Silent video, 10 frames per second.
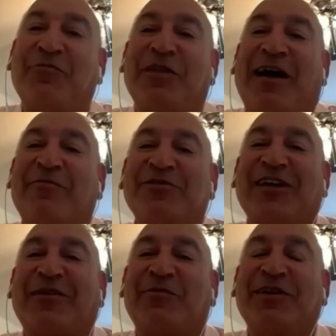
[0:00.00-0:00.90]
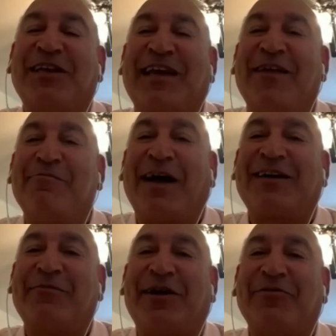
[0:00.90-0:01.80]
with that gentleman, he came
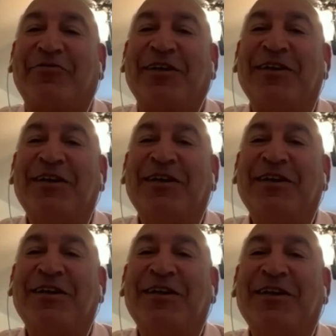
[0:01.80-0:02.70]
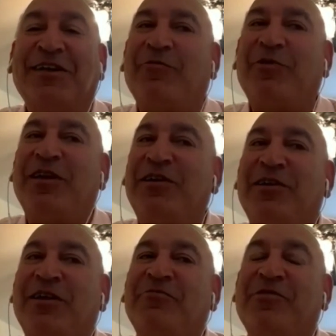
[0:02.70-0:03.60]
back about 3. He said, yeah, we
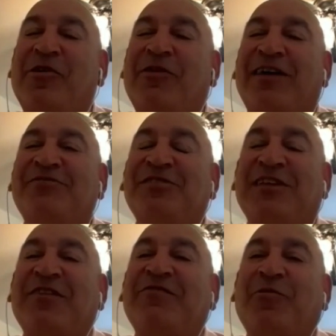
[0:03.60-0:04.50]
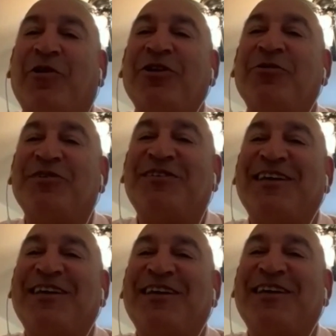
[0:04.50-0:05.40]
didn't even know how to deliver what you were
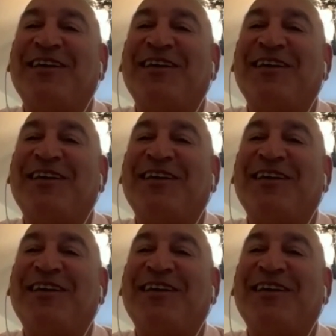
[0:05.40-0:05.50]
saying.